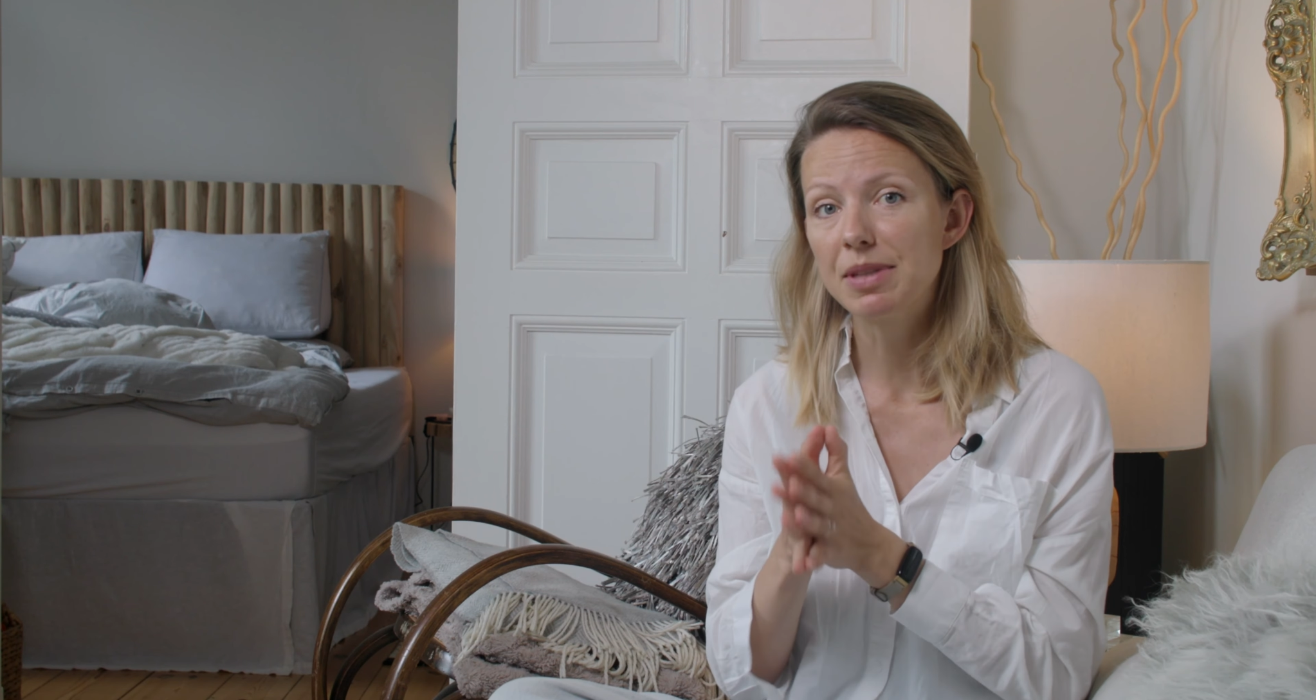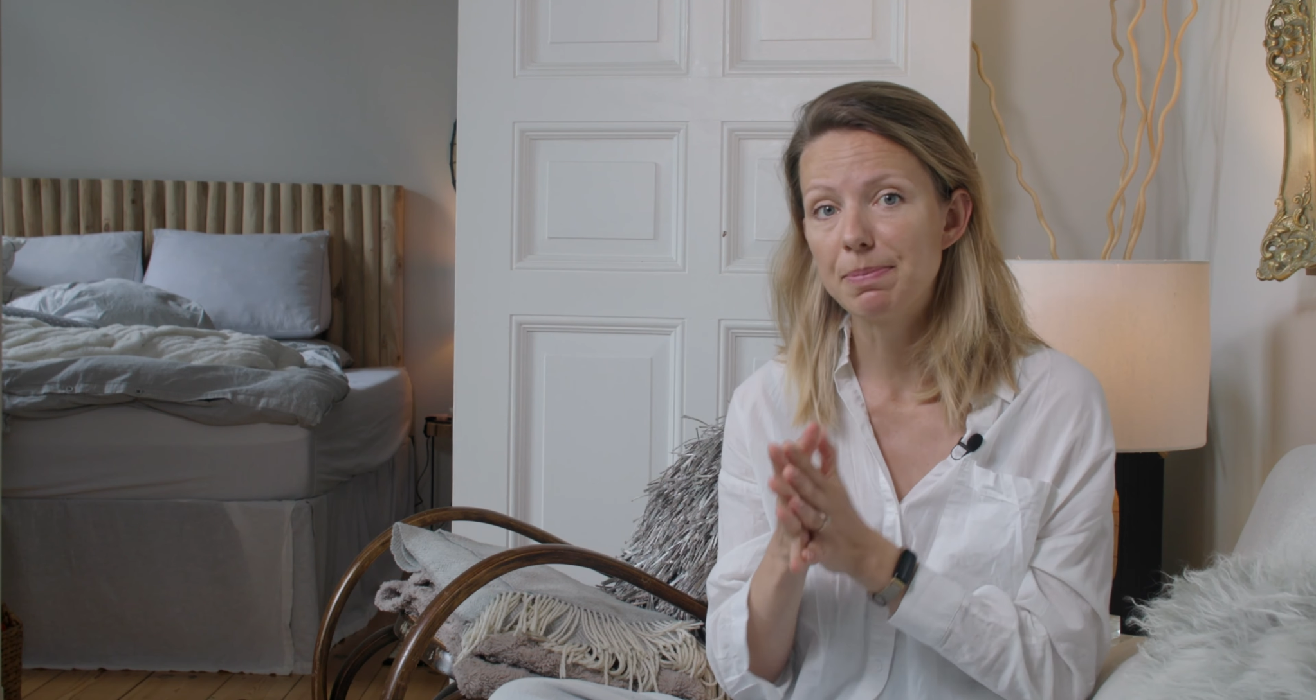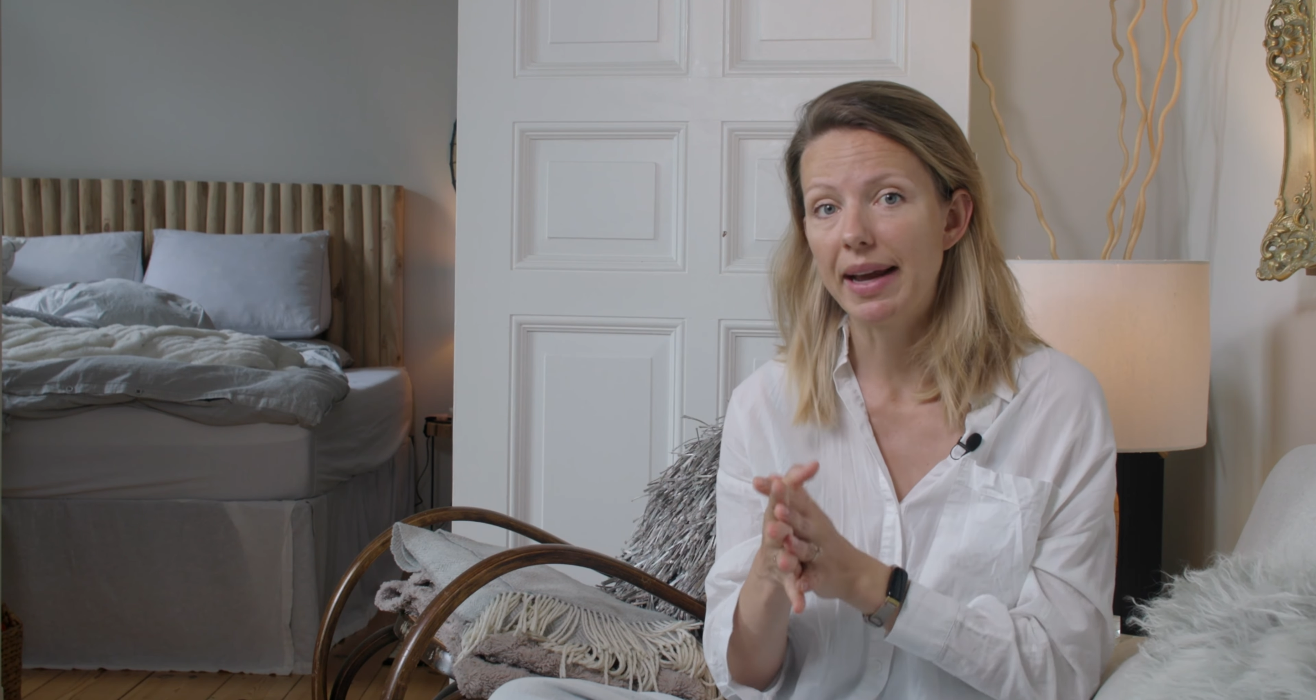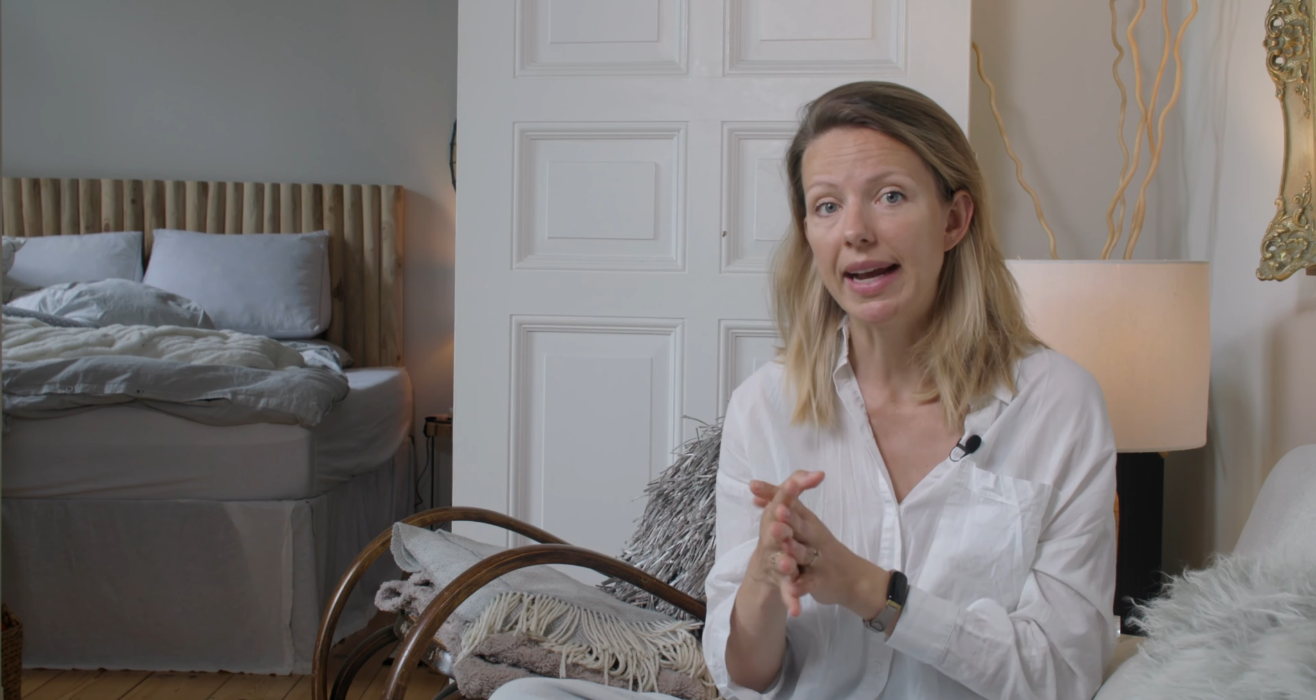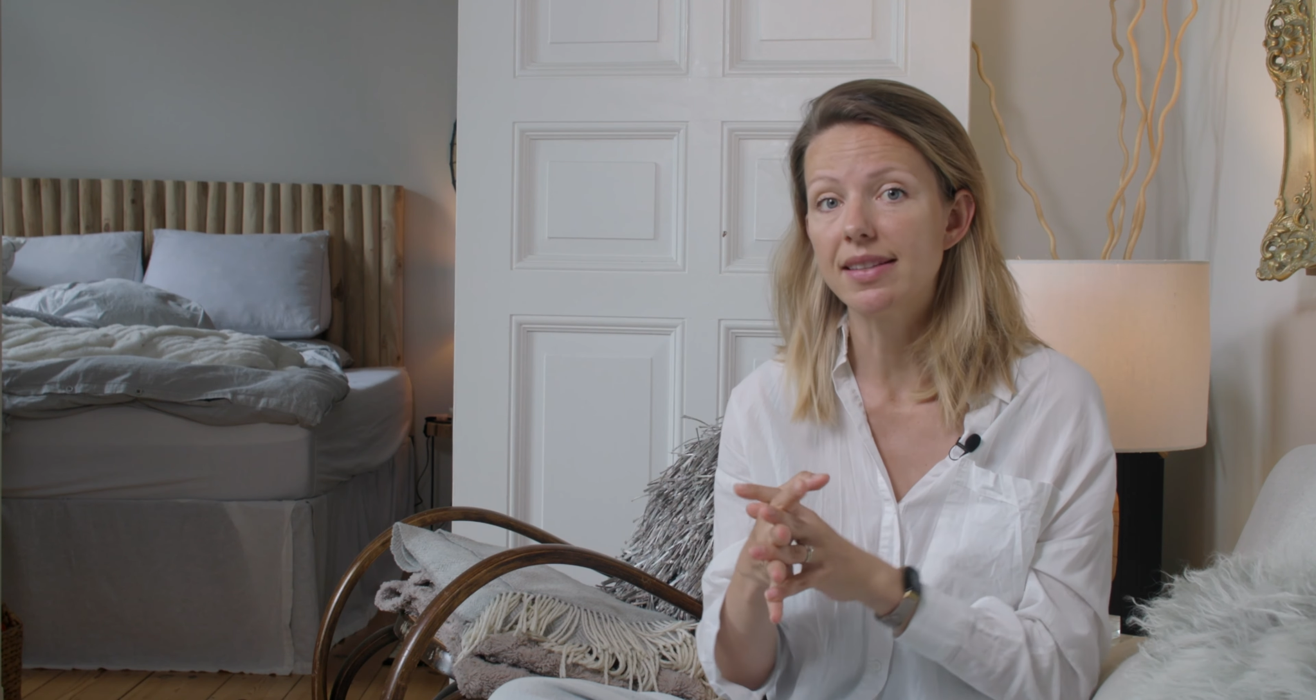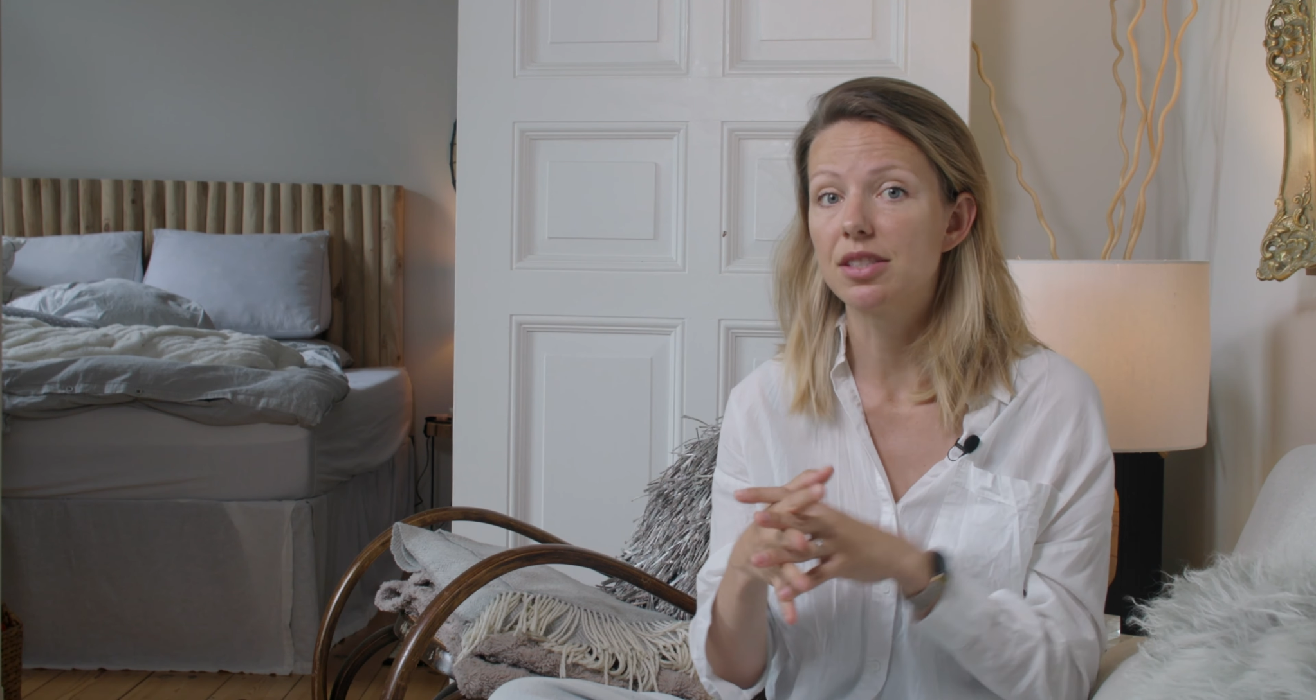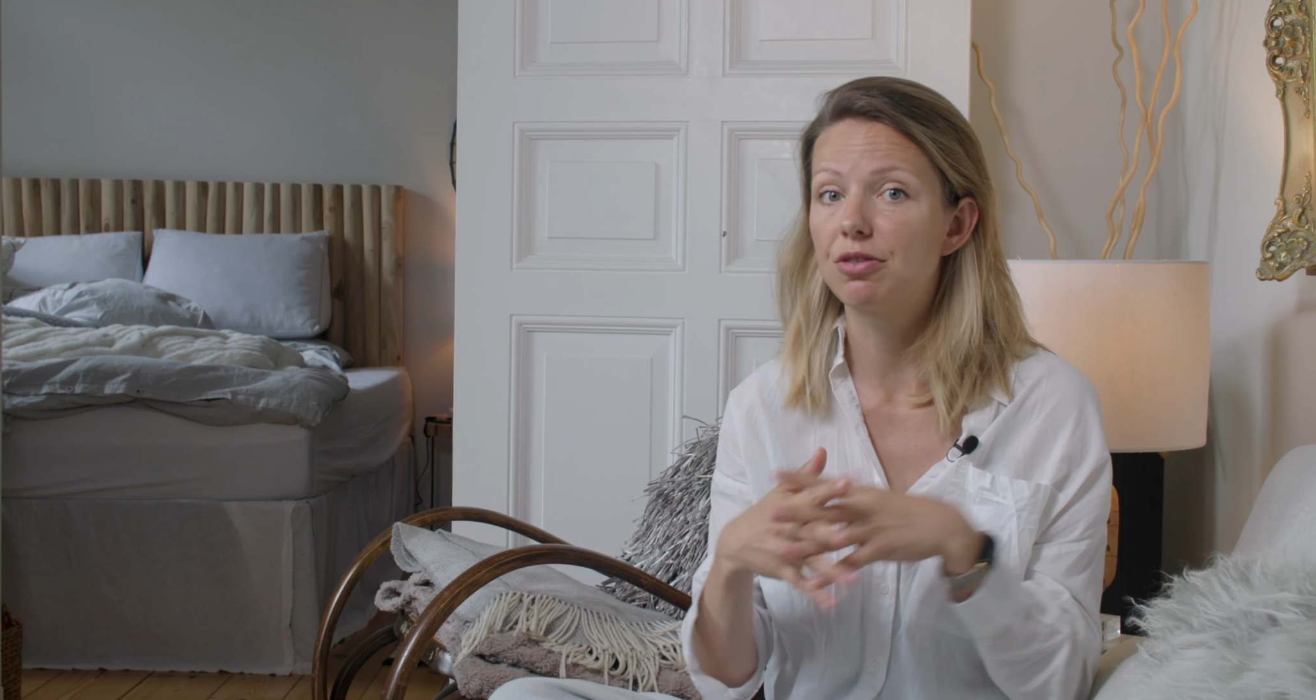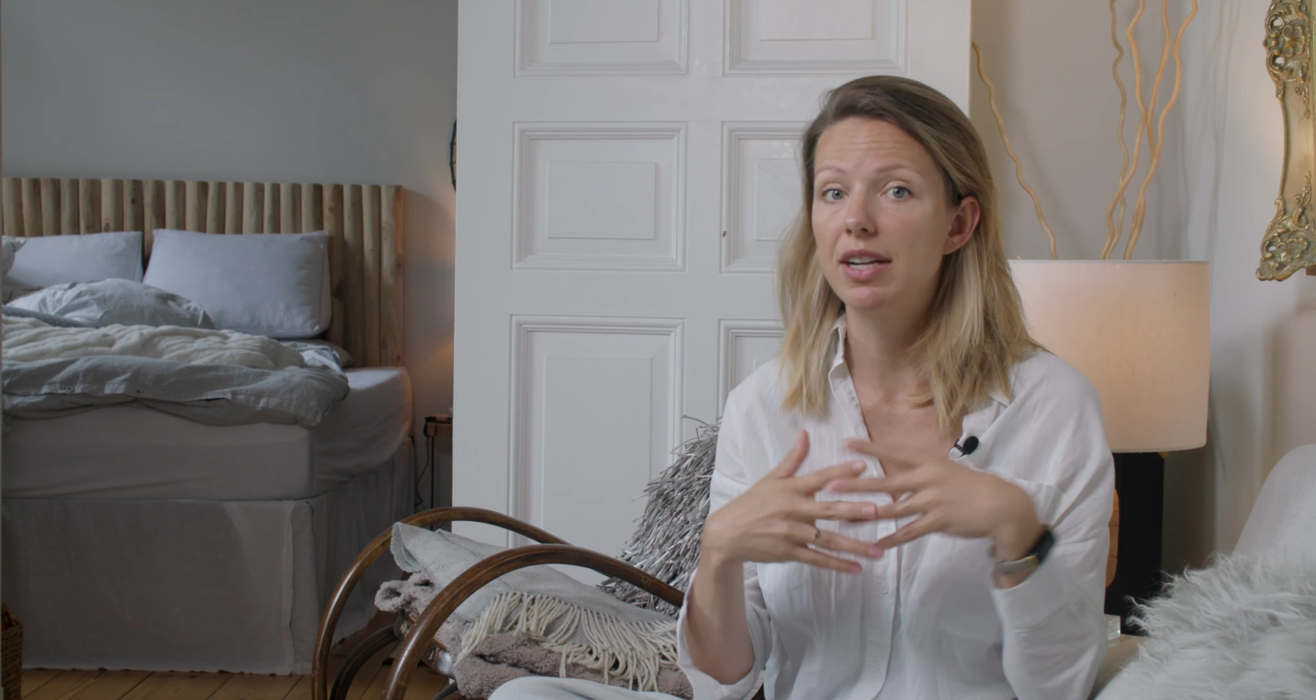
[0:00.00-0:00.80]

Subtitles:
space is